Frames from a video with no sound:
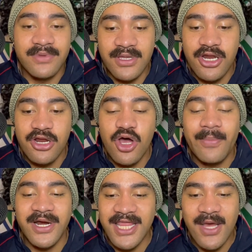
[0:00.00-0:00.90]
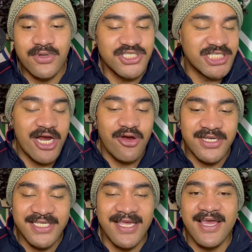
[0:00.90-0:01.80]
Nobody there was cheering,
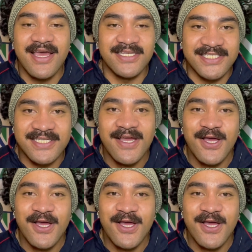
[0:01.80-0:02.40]
saying, yes,